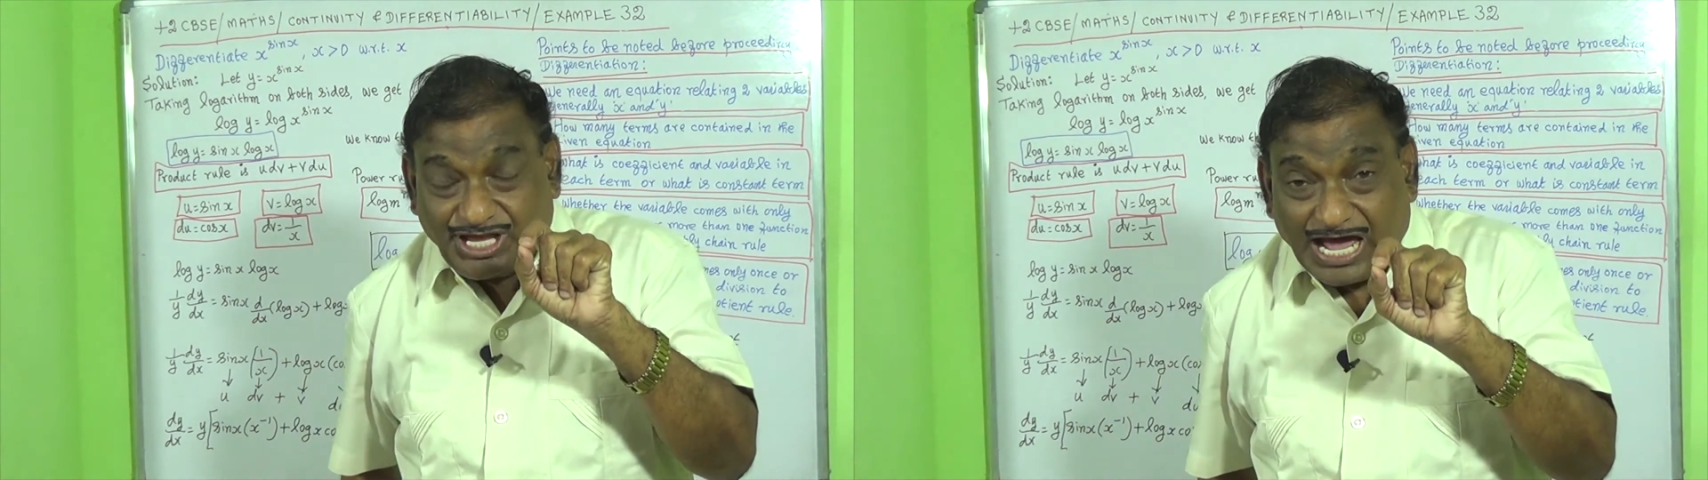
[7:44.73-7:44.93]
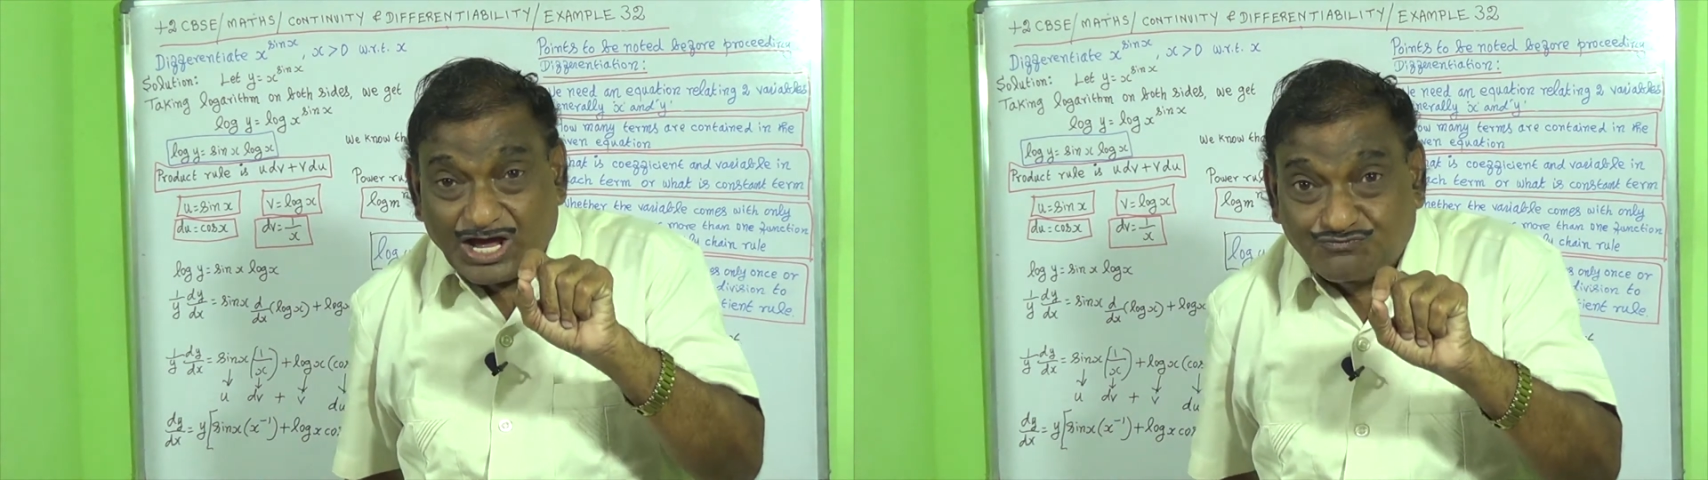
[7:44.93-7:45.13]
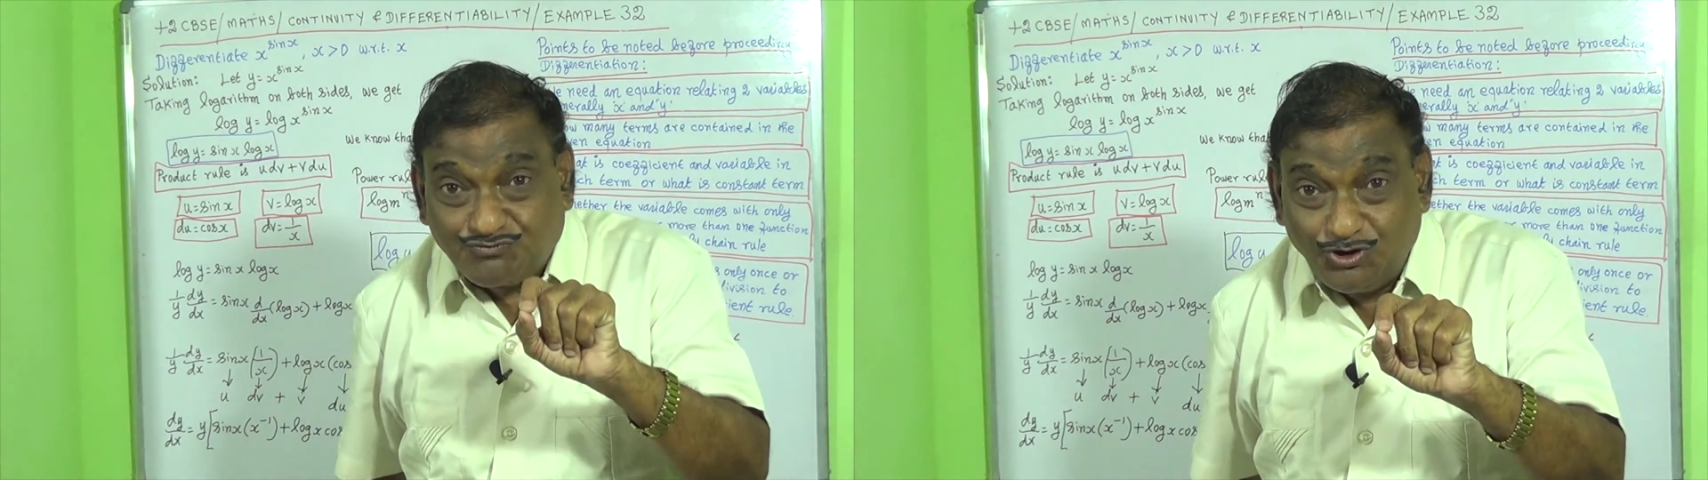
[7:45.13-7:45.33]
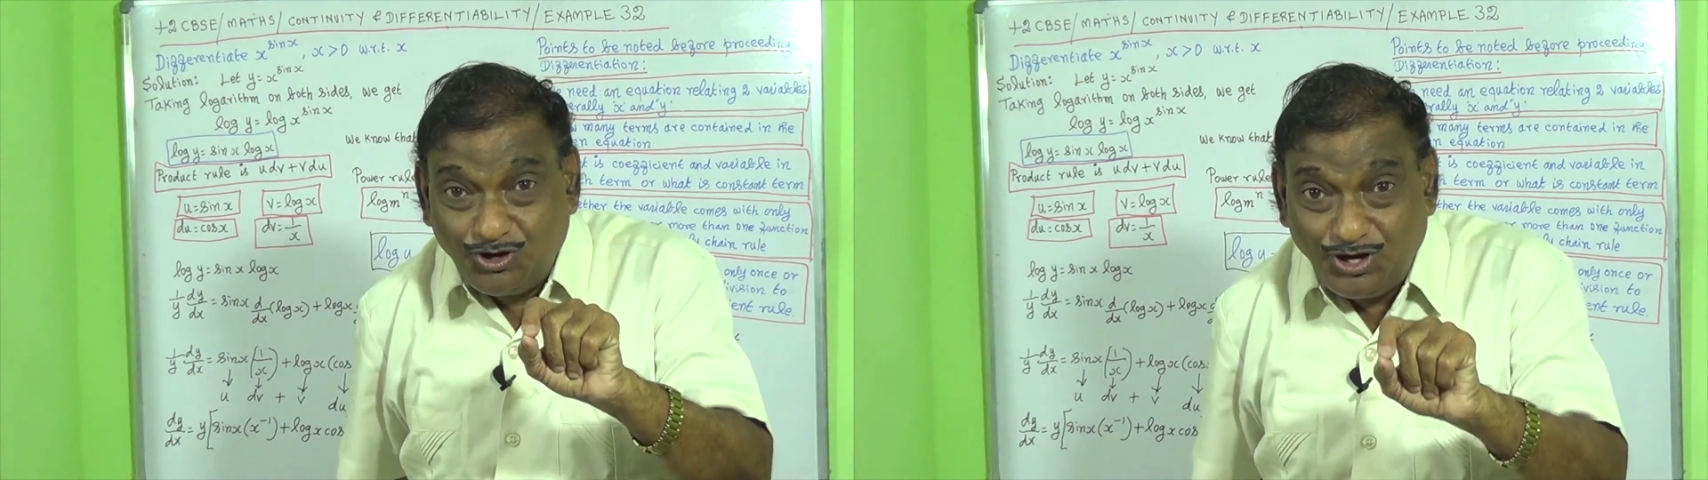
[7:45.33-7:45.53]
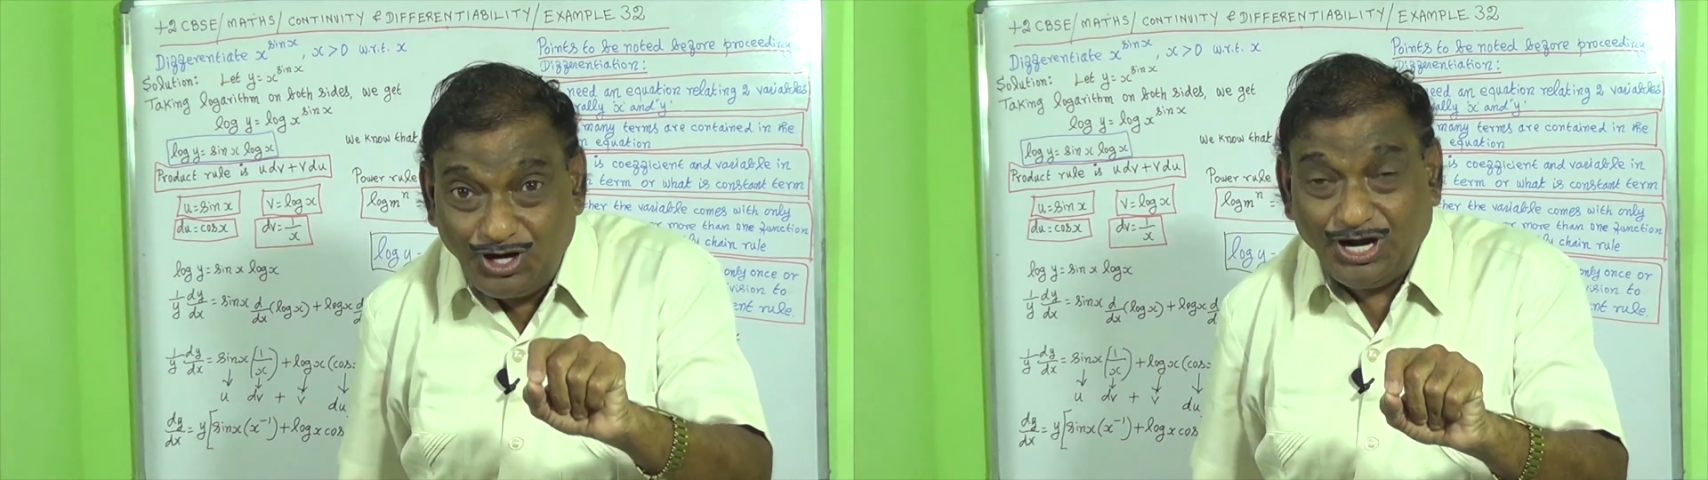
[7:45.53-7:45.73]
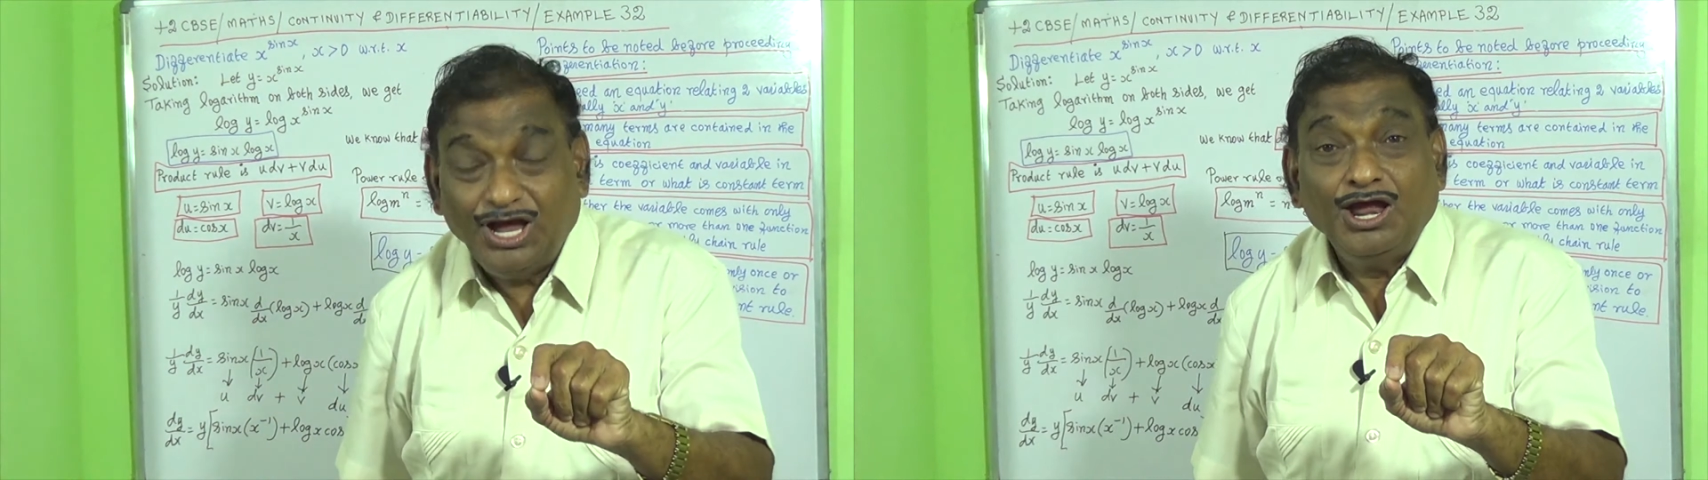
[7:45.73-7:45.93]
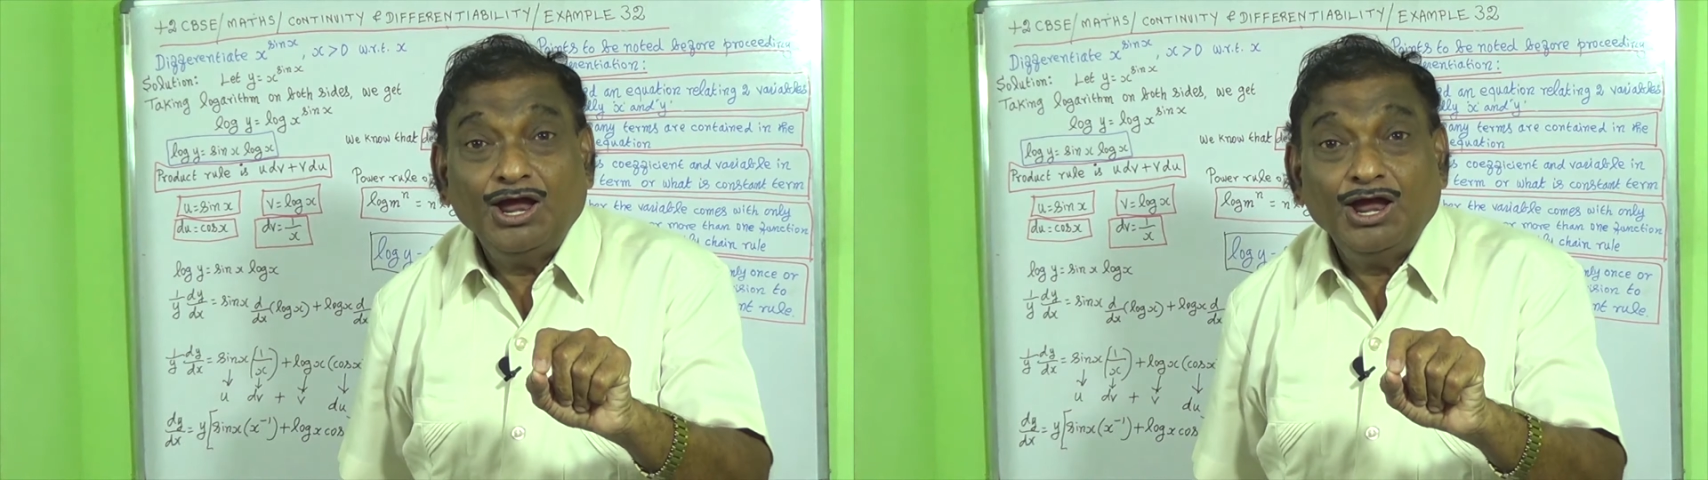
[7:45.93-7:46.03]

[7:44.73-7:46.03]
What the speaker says: careful